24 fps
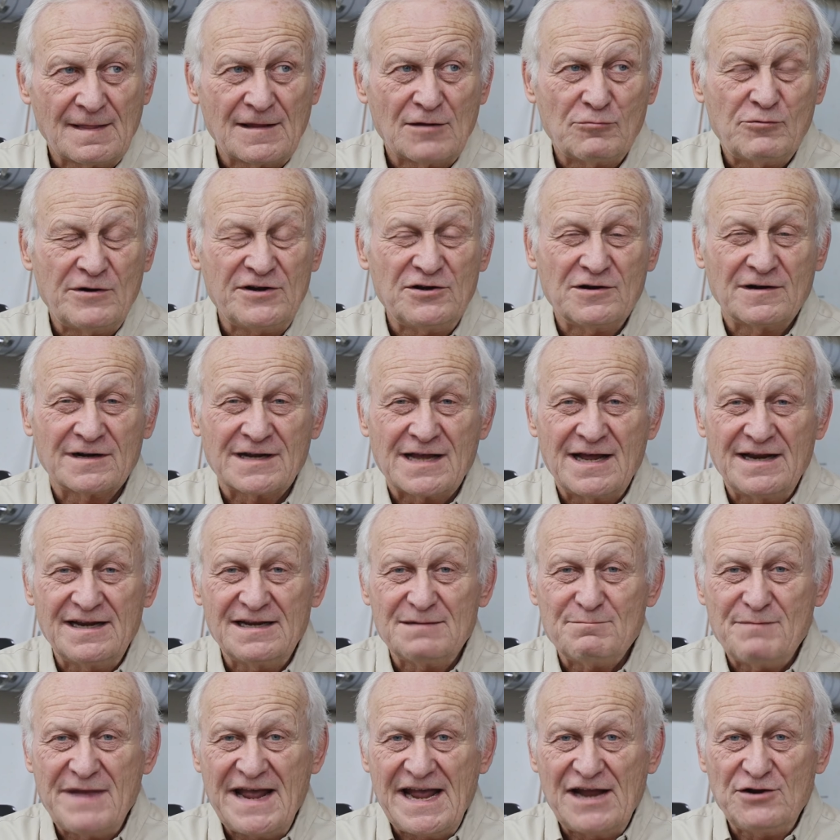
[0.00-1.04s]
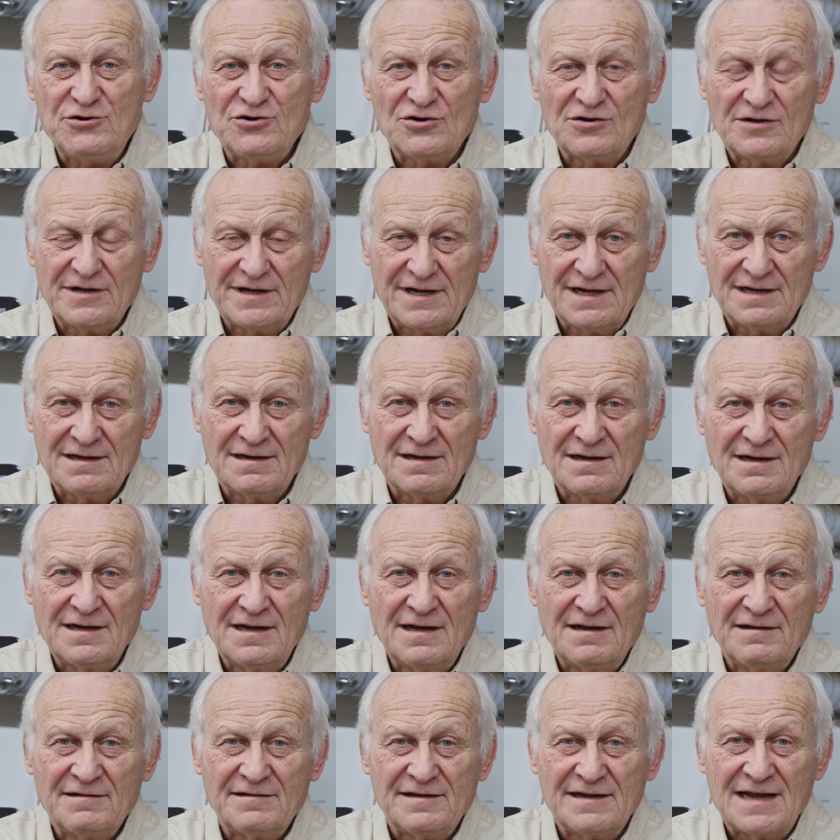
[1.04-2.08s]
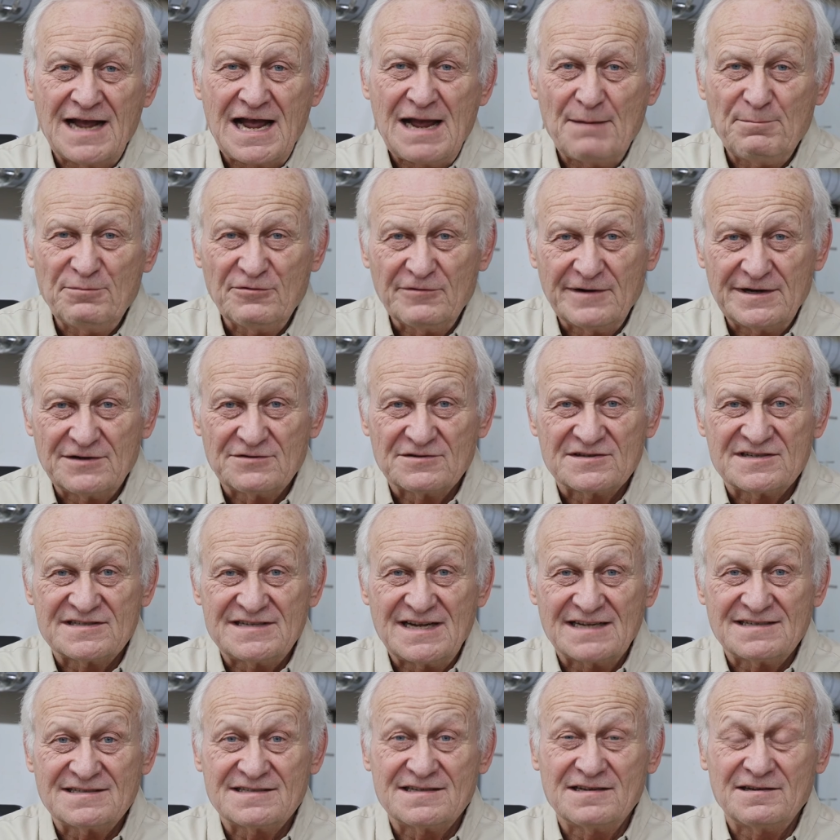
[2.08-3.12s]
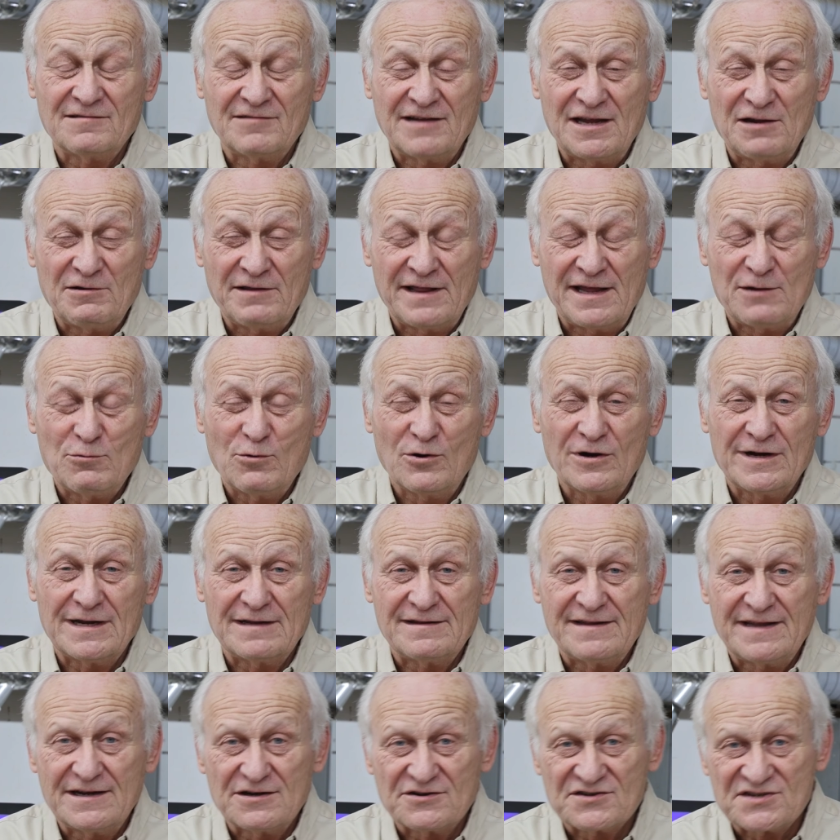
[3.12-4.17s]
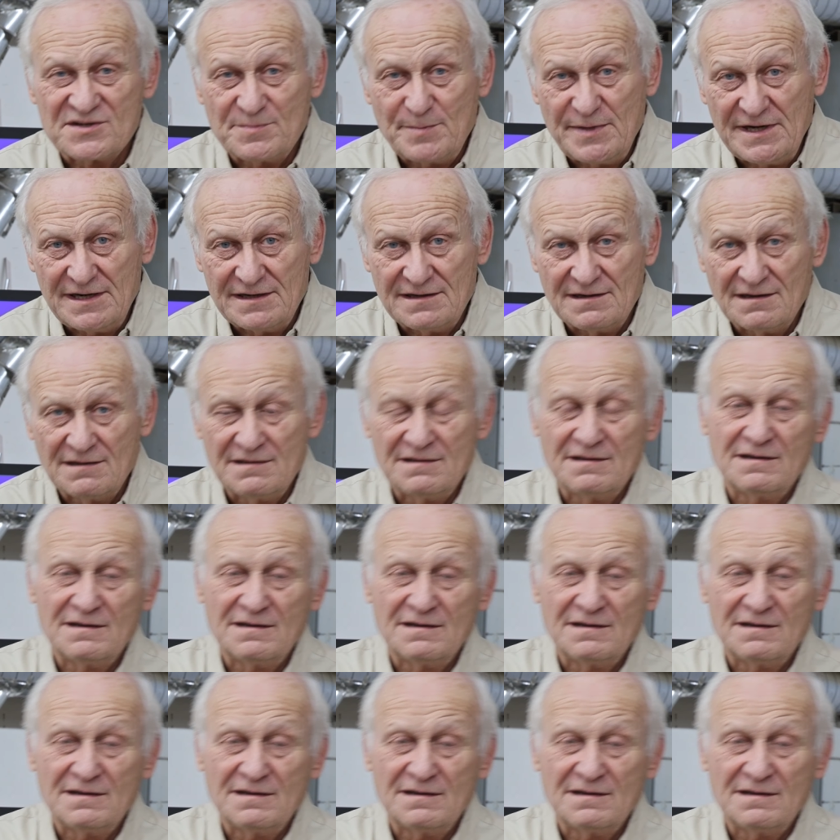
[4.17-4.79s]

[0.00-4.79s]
when you're cutting manually, the operator sets they work at their speed.